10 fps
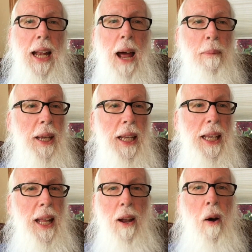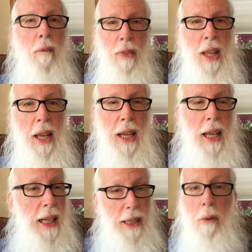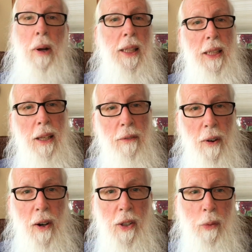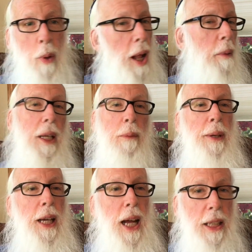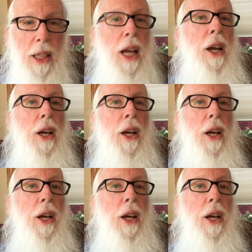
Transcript: I mean, you know, it's the rest of the verse. Well, it's because,